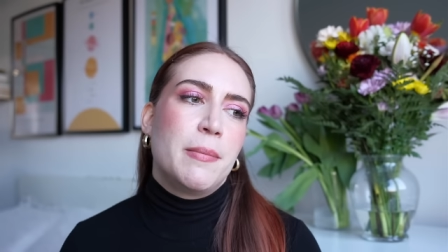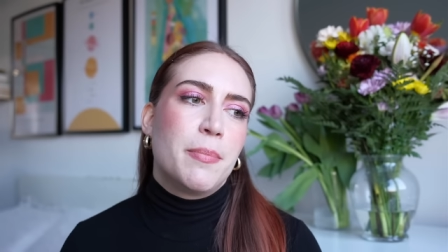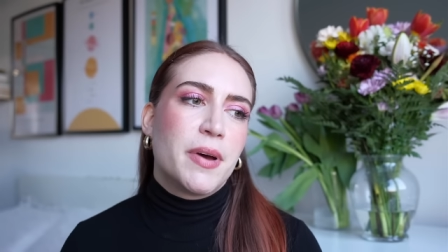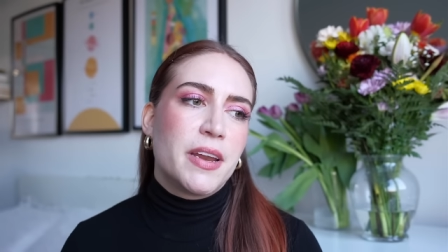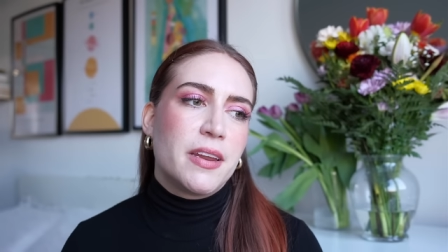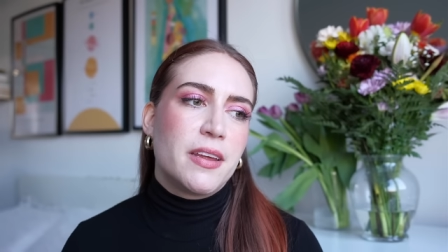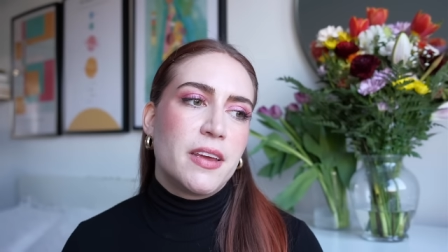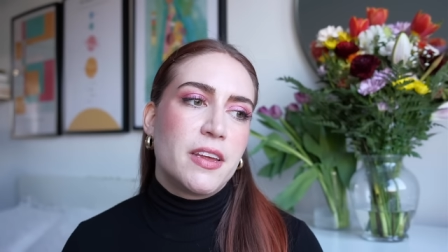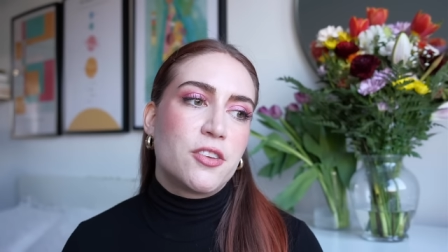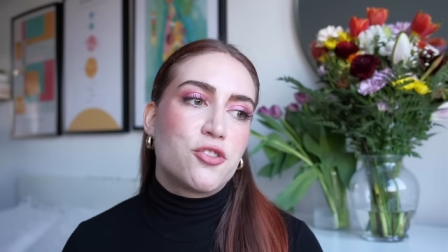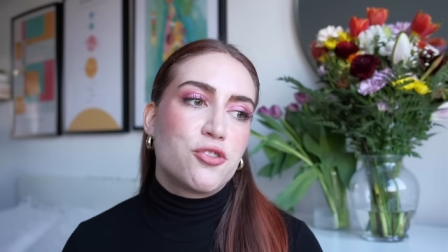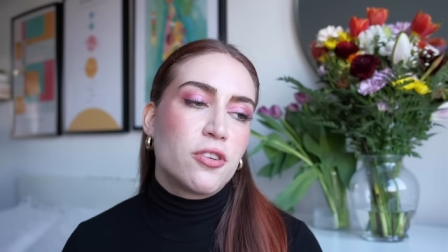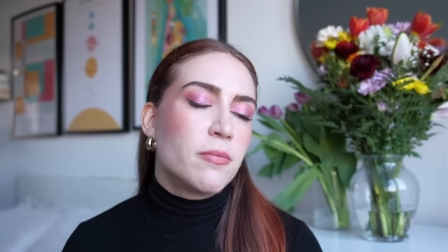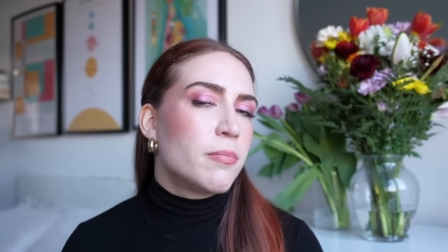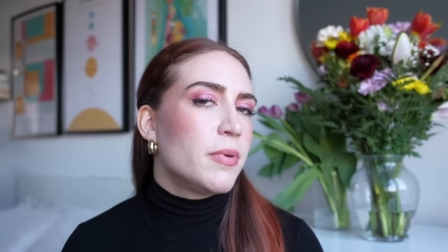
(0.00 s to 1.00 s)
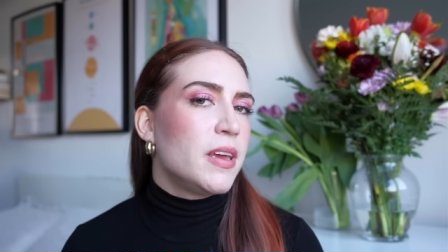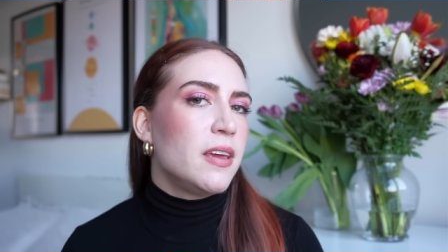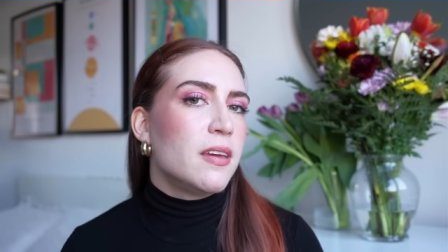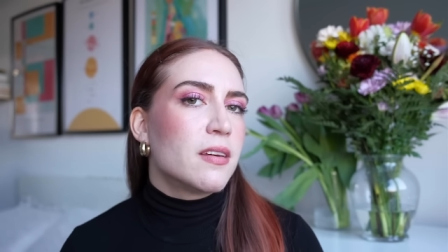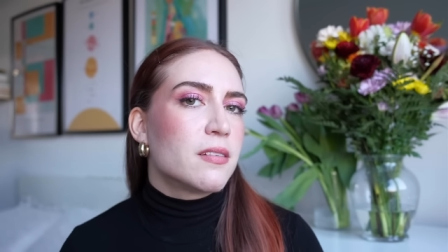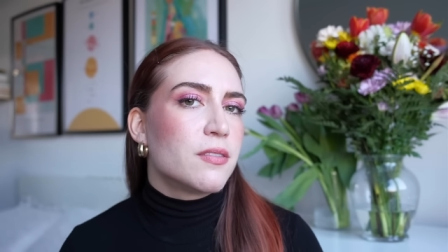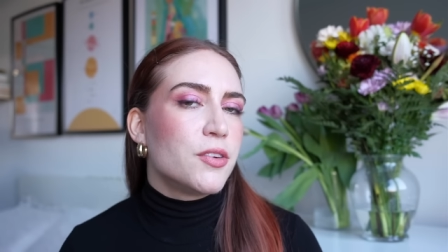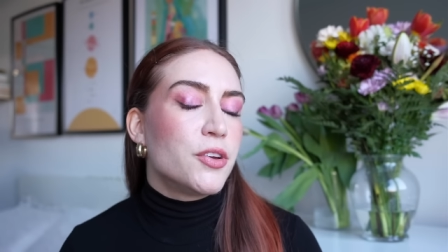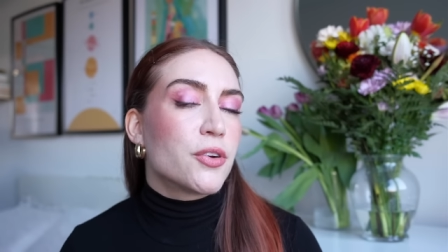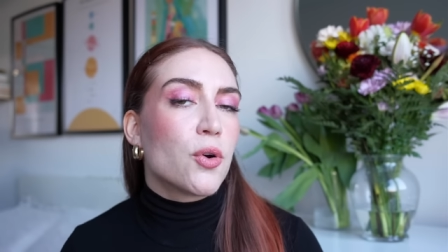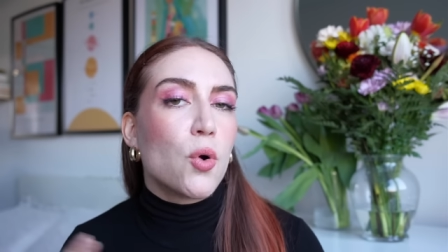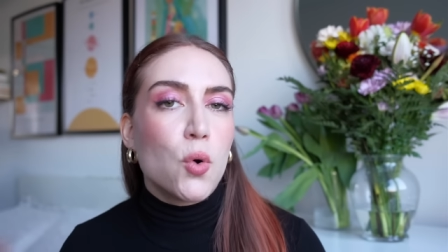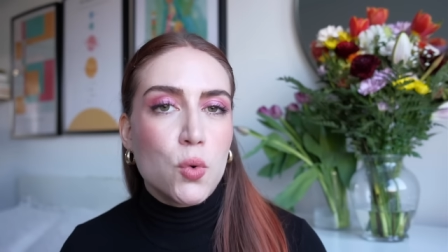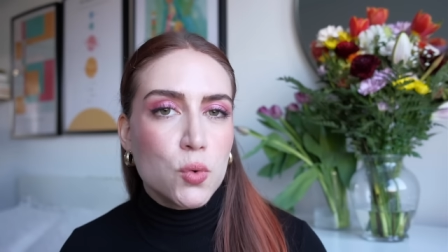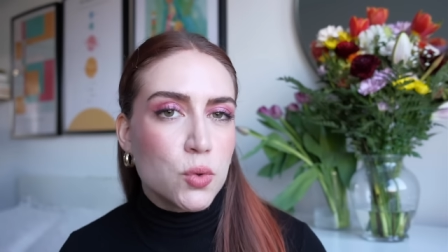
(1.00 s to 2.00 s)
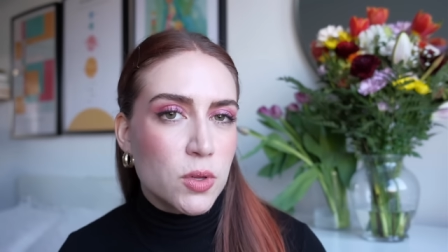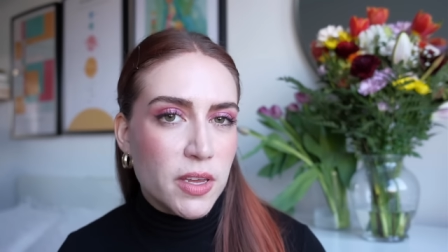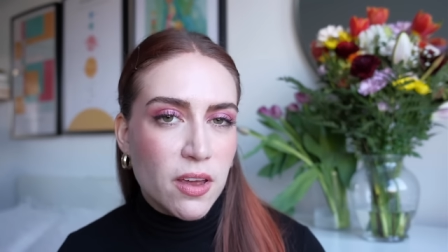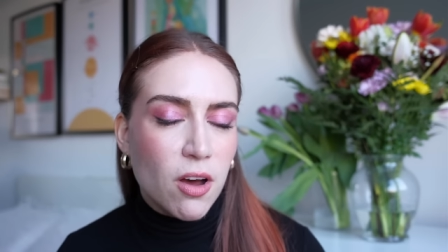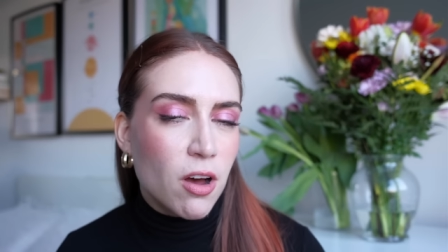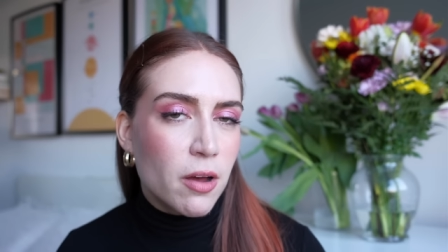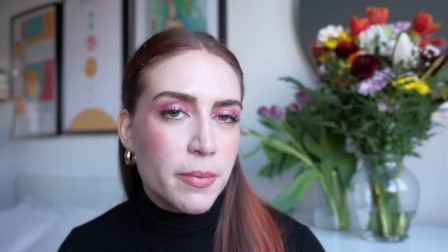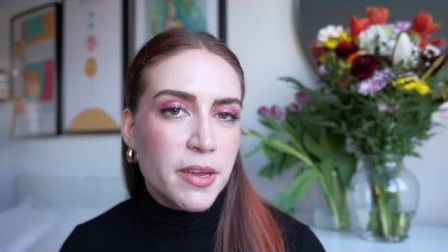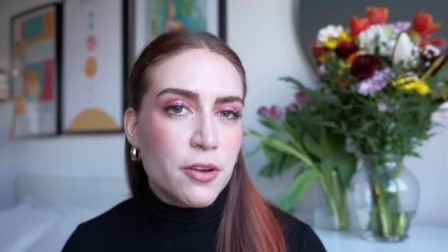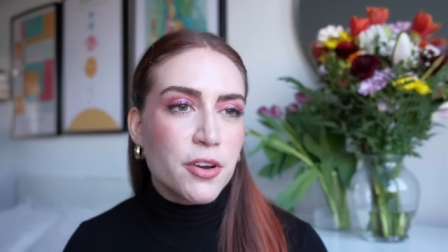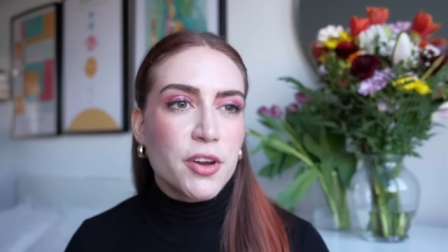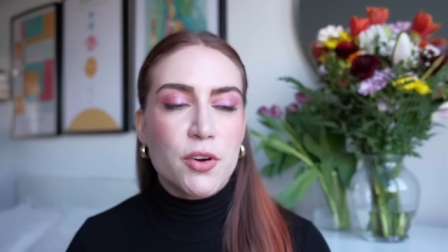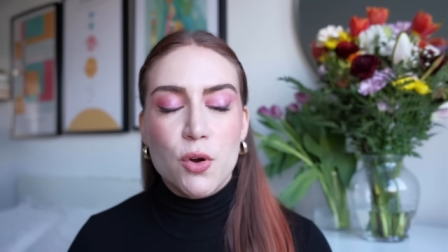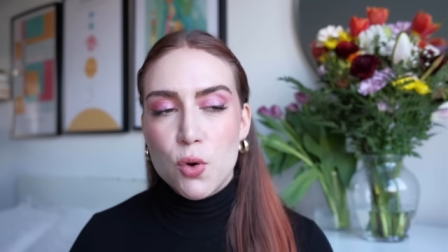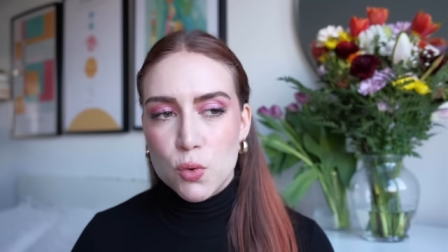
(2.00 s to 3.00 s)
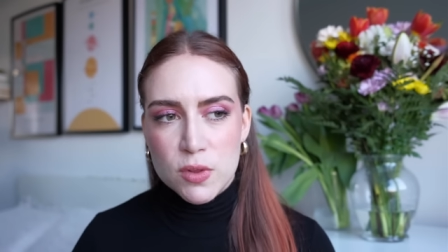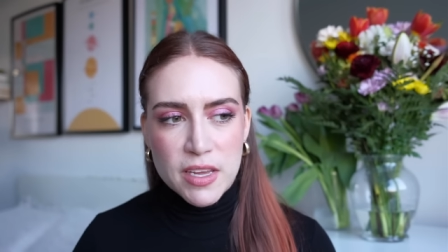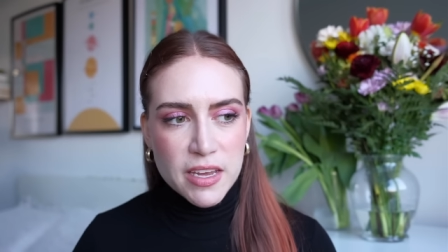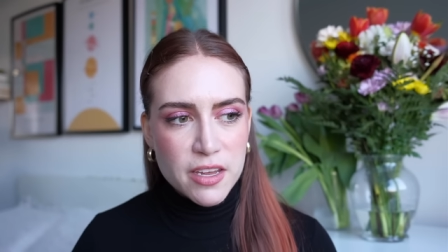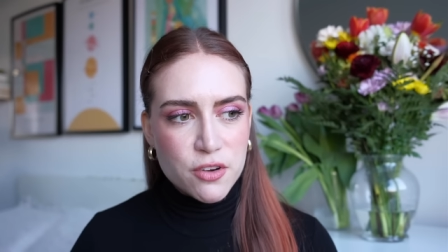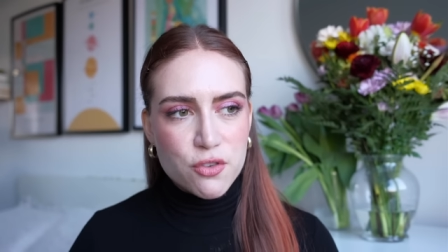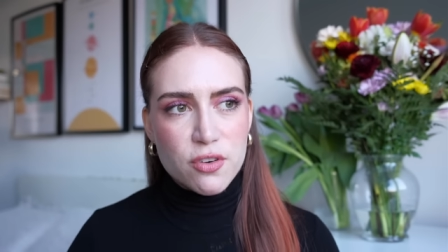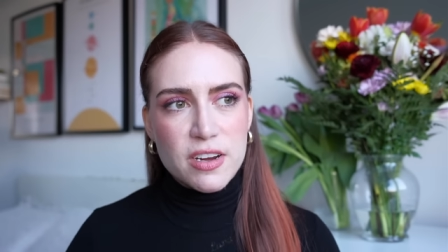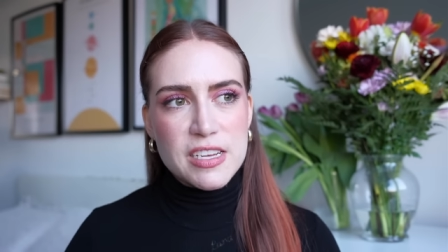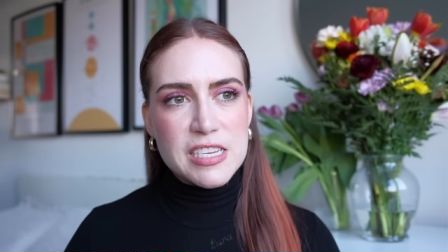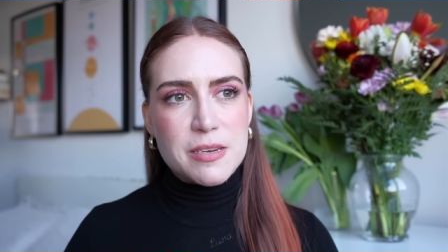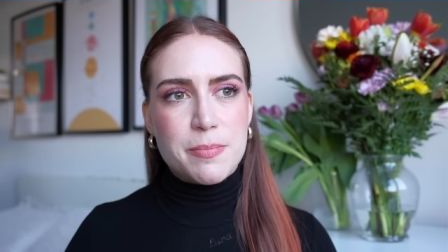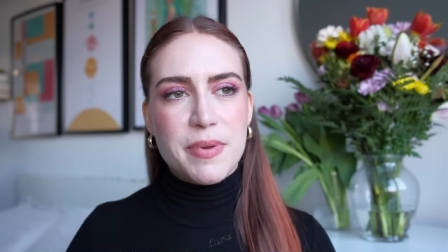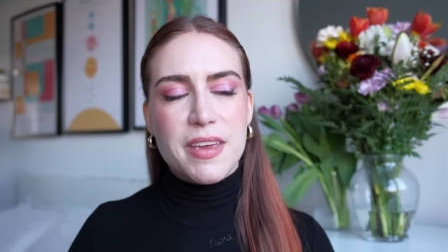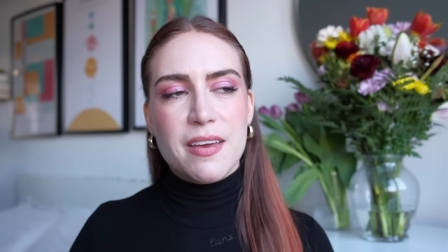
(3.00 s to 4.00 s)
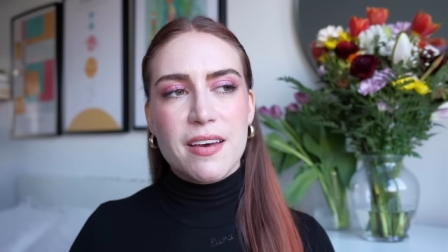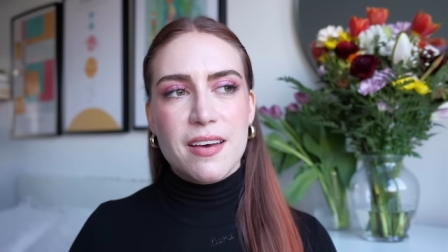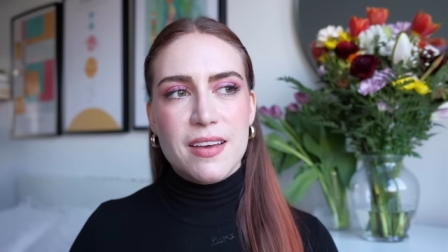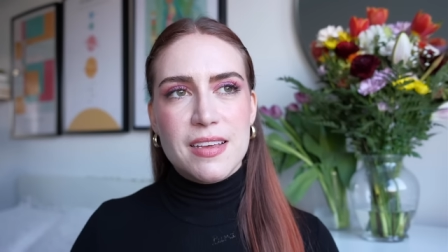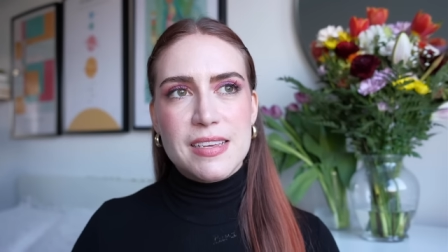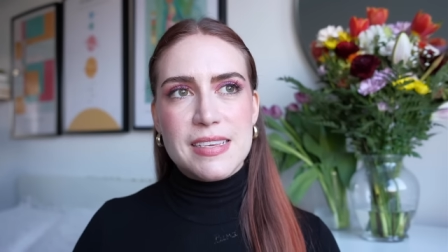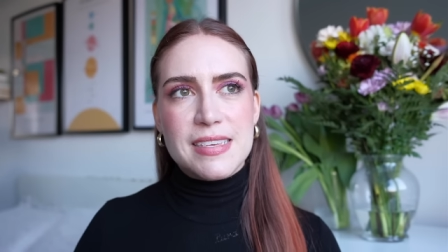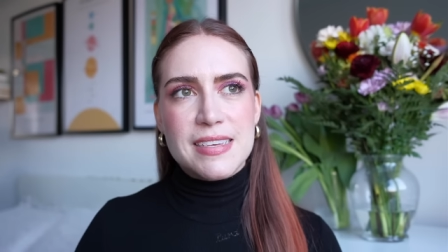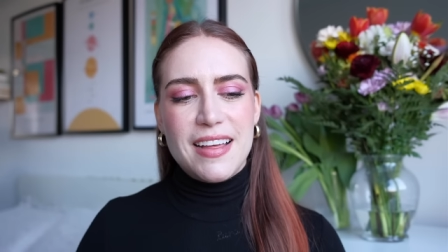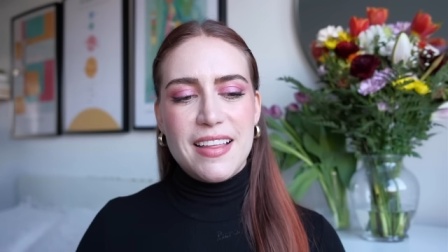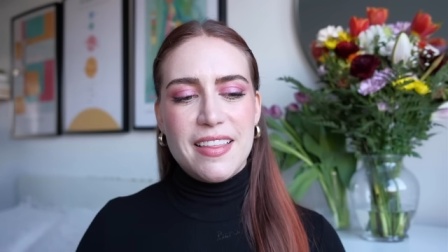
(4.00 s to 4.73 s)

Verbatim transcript: but it shouldn't be your only hobby or your only interest because